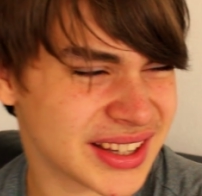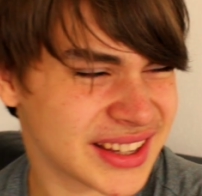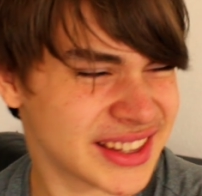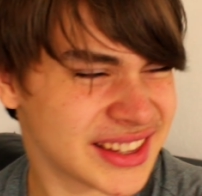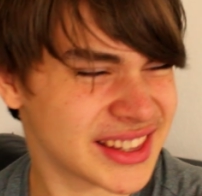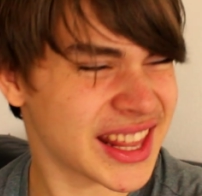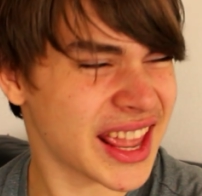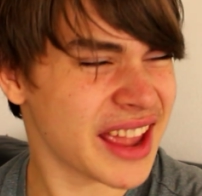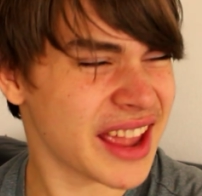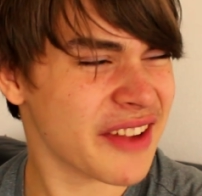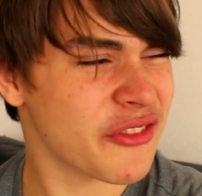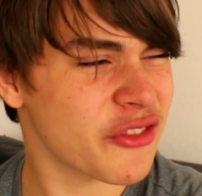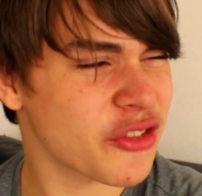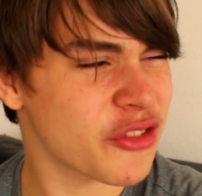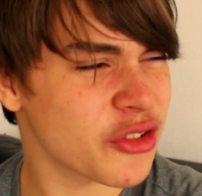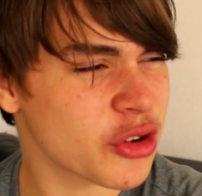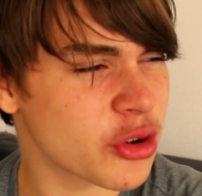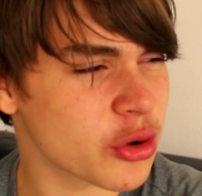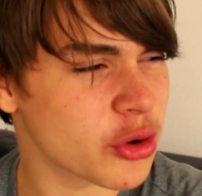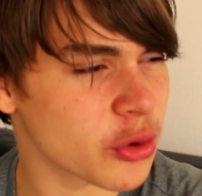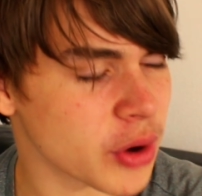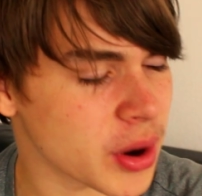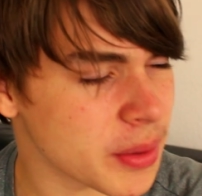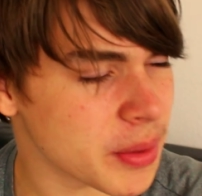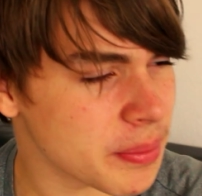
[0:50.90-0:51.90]
Death
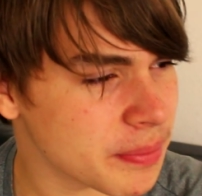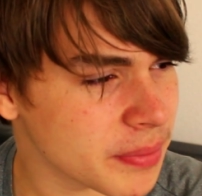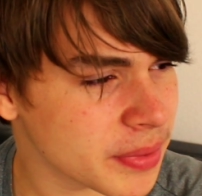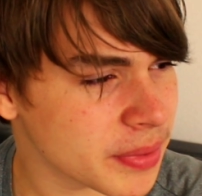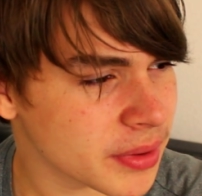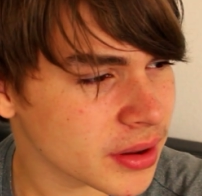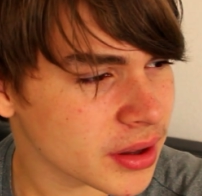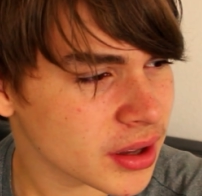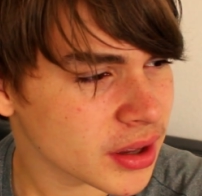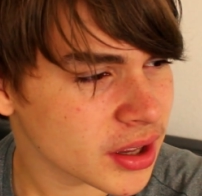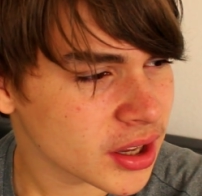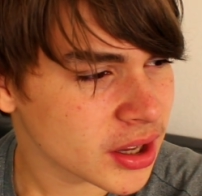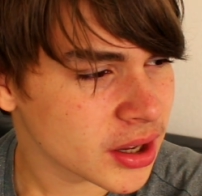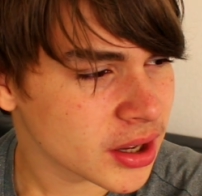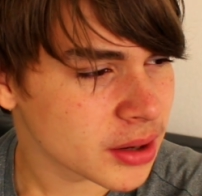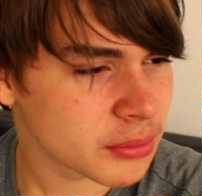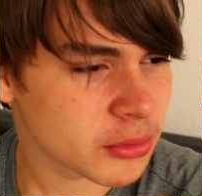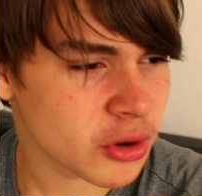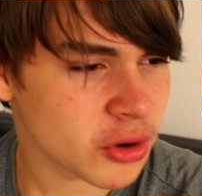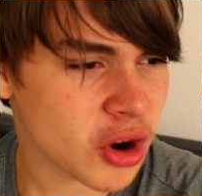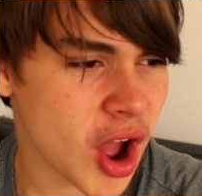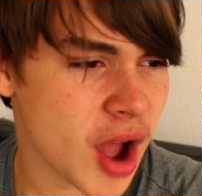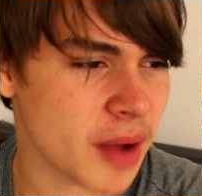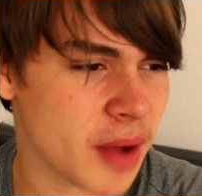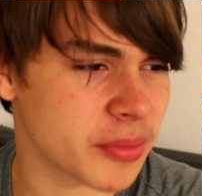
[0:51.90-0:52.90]
grip?
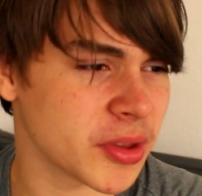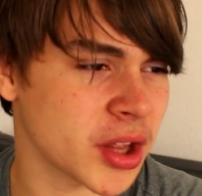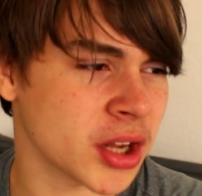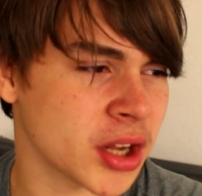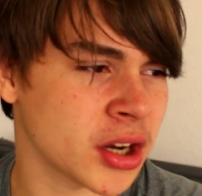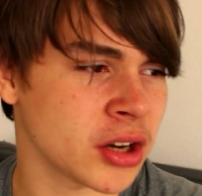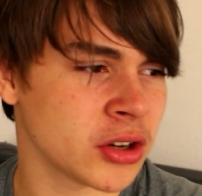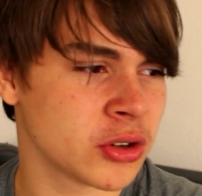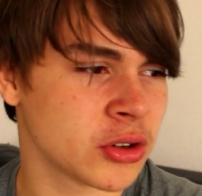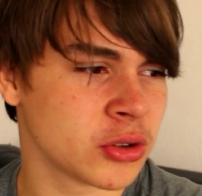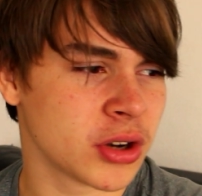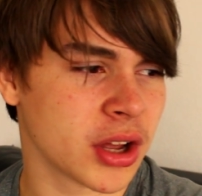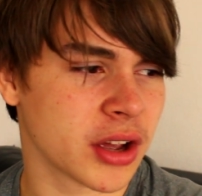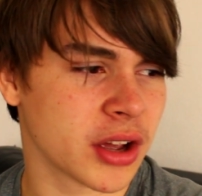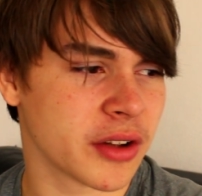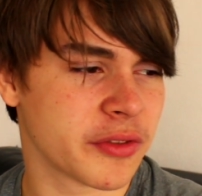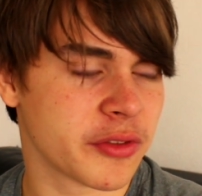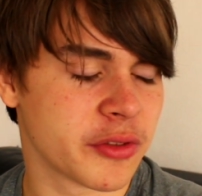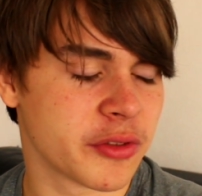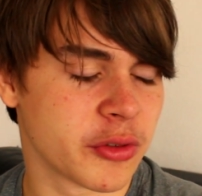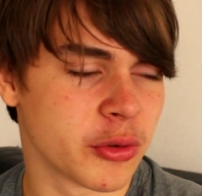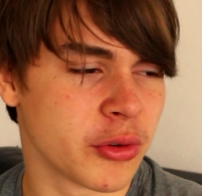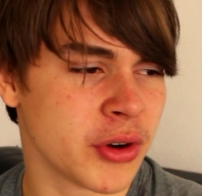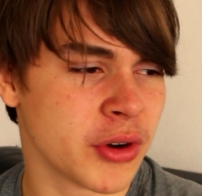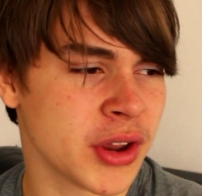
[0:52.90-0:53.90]
Bro, I'm not into like
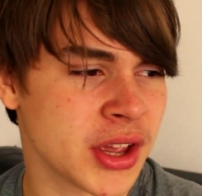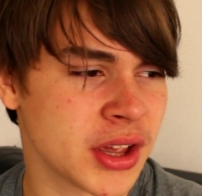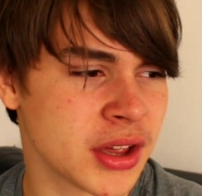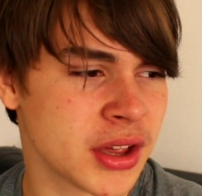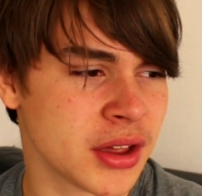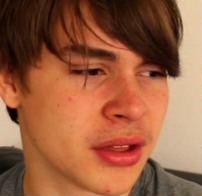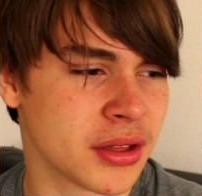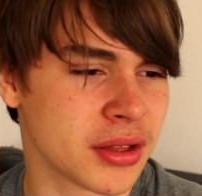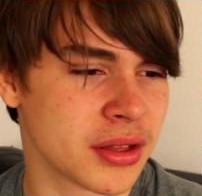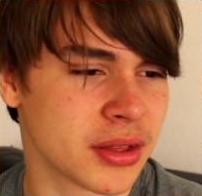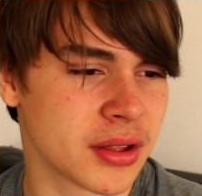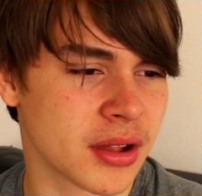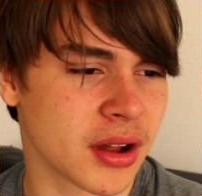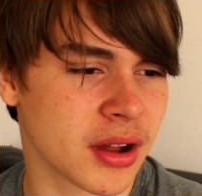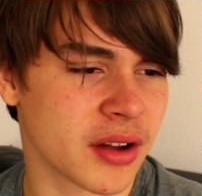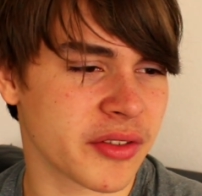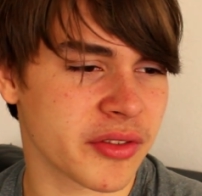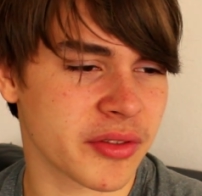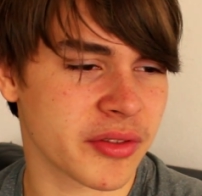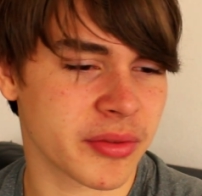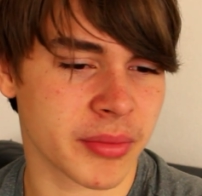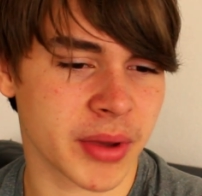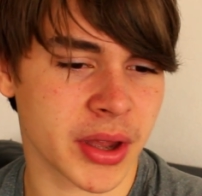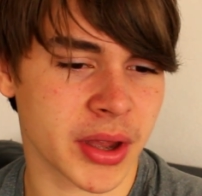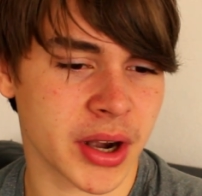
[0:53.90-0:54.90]
freaky
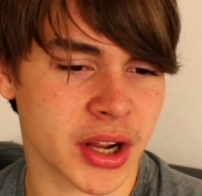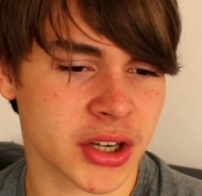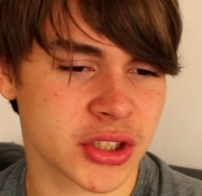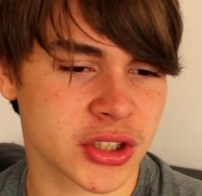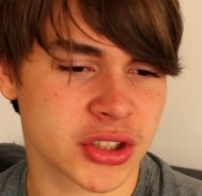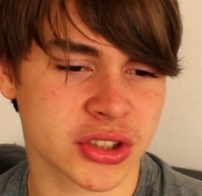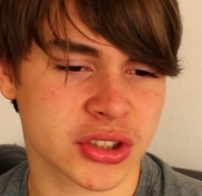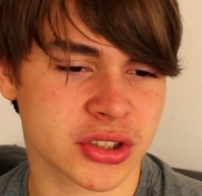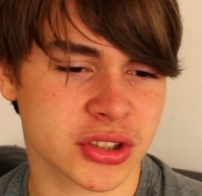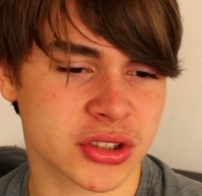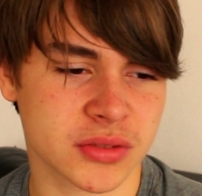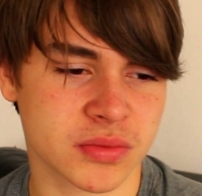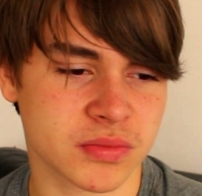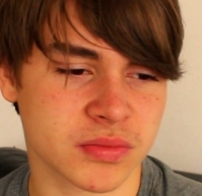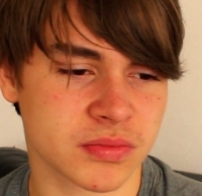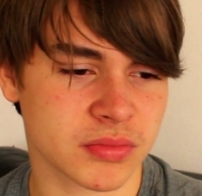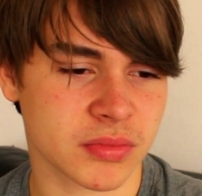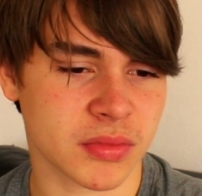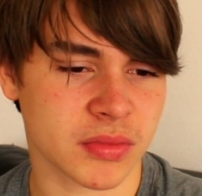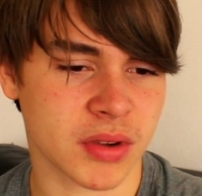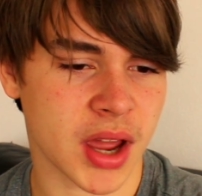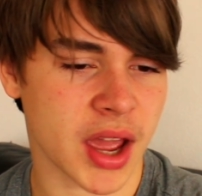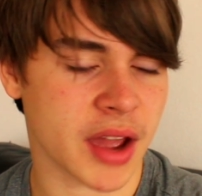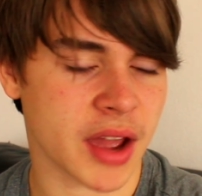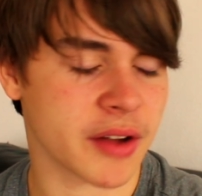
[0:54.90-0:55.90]
stuff, man. I just
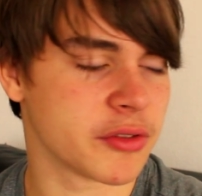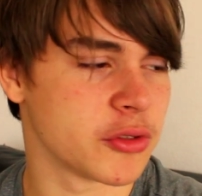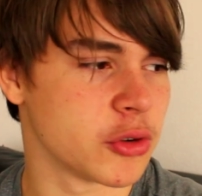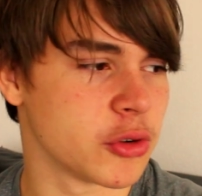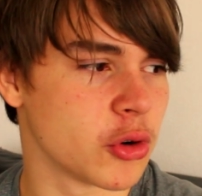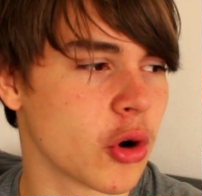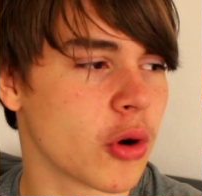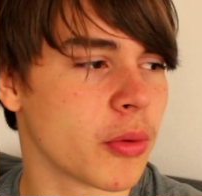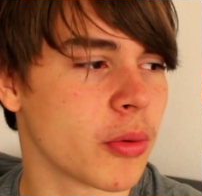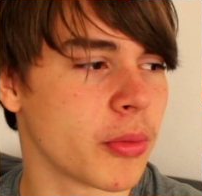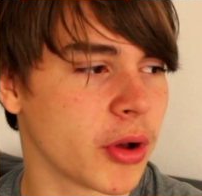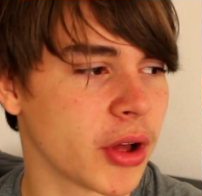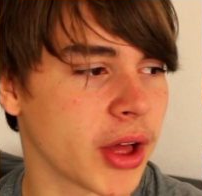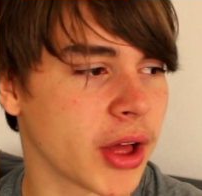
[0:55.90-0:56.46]
have normal